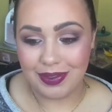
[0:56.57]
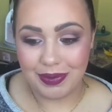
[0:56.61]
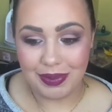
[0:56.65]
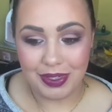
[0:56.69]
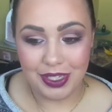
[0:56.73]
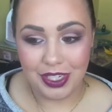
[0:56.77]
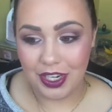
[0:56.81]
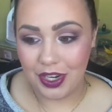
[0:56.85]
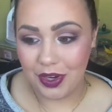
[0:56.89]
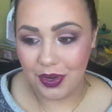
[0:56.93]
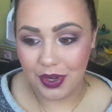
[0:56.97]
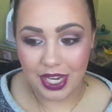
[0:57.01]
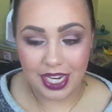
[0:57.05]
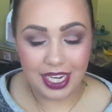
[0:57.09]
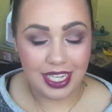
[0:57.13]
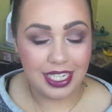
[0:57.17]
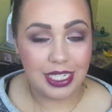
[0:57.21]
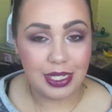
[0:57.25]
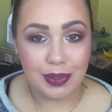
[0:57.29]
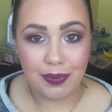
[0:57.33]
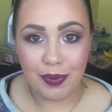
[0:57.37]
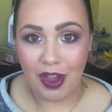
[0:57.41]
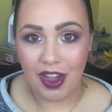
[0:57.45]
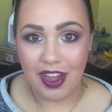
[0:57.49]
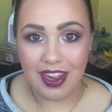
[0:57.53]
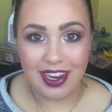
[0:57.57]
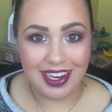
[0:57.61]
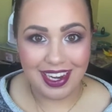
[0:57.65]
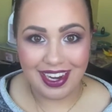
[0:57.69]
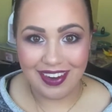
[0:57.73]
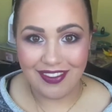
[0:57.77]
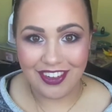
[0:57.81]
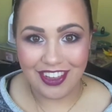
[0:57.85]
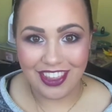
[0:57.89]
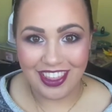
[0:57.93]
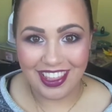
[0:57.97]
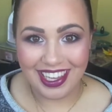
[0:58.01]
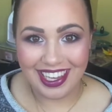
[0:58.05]
you know in its spot and
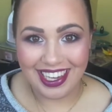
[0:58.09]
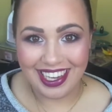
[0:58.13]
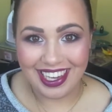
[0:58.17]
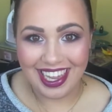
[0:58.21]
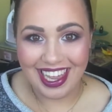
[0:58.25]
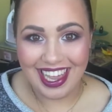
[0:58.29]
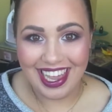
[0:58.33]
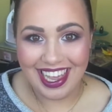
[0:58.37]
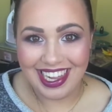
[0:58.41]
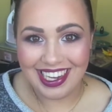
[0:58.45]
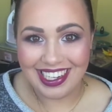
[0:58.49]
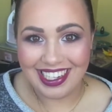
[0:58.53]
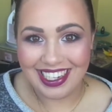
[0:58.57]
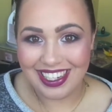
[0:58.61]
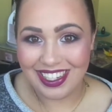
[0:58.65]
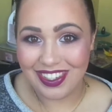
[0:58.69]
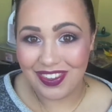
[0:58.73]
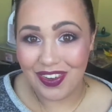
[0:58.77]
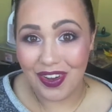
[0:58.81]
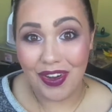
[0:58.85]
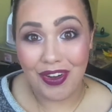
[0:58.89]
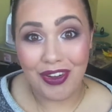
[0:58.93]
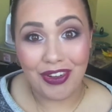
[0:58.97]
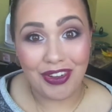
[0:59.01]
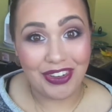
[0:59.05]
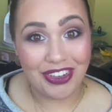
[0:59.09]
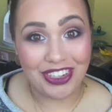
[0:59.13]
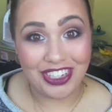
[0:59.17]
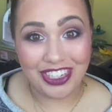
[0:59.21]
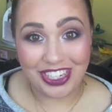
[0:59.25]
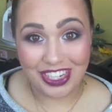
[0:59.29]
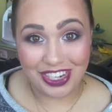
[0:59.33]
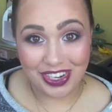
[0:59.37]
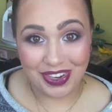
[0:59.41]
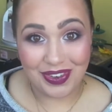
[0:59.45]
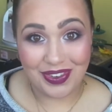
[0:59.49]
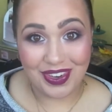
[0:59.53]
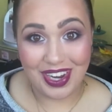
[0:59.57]
everything and it's all good to
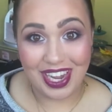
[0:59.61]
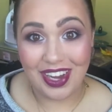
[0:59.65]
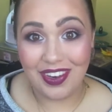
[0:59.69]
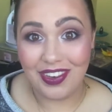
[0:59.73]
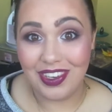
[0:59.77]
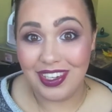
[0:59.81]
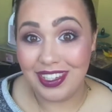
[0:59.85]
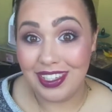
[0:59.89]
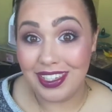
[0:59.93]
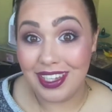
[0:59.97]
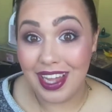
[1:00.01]
go now